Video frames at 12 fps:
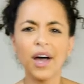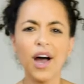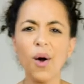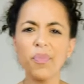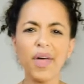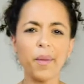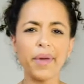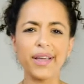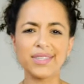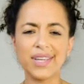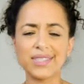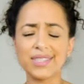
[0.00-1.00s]
Hope that
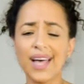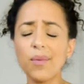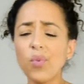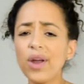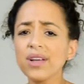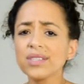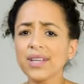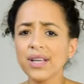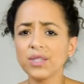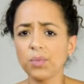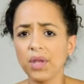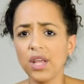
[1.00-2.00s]
makes sense. I'm wearing a
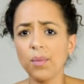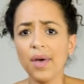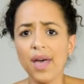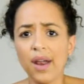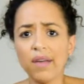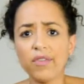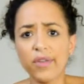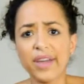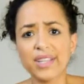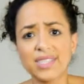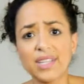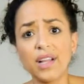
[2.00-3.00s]
size medium and I feel
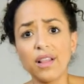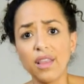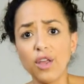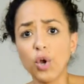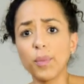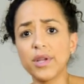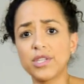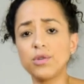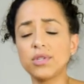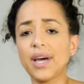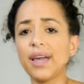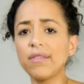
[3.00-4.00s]
like it's a little bit
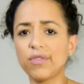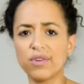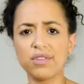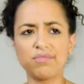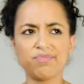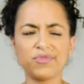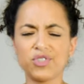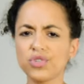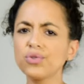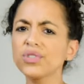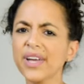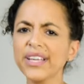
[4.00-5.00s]
too tight for a
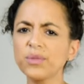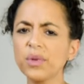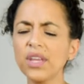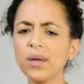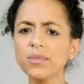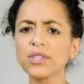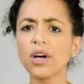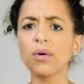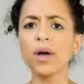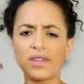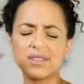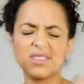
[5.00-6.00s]
true size medium,
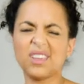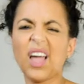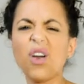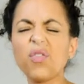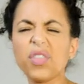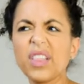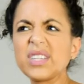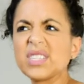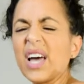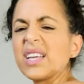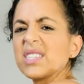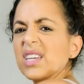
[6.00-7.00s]
so I don't think the
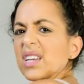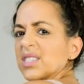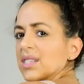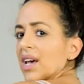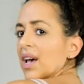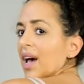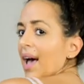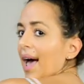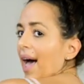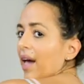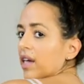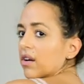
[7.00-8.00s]
sizing is
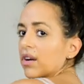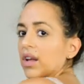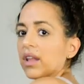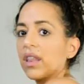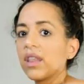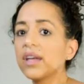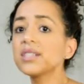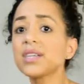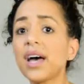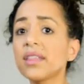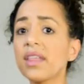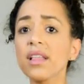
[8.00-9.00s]
accurate in this.
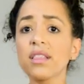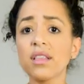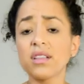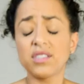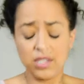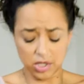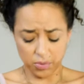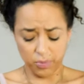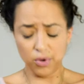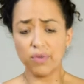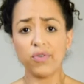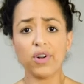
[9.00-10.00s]
I think it's such a
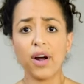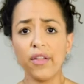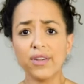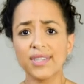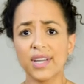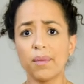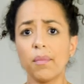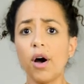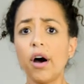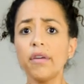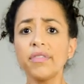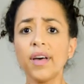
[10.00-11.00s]
beautiful color. It's like a
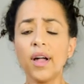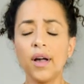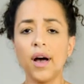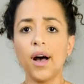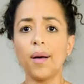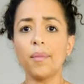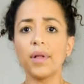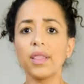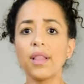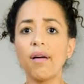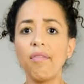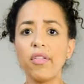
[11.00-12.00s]
mauve.
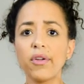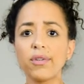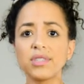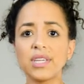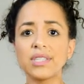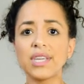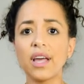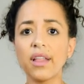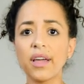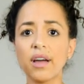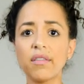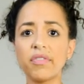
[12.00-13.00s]
Love the little
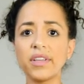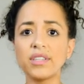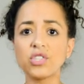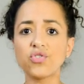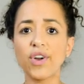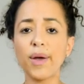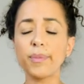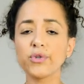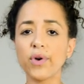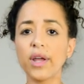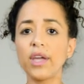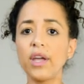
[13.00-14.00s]
detailing of these straps
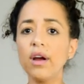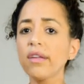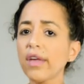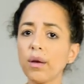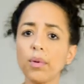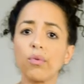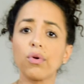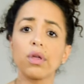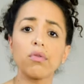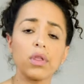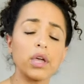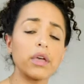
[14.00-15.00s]
right here. I thought it'd be
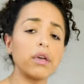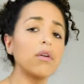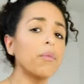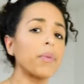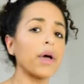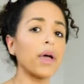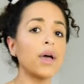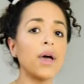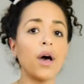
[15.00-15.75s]
really, really cute, but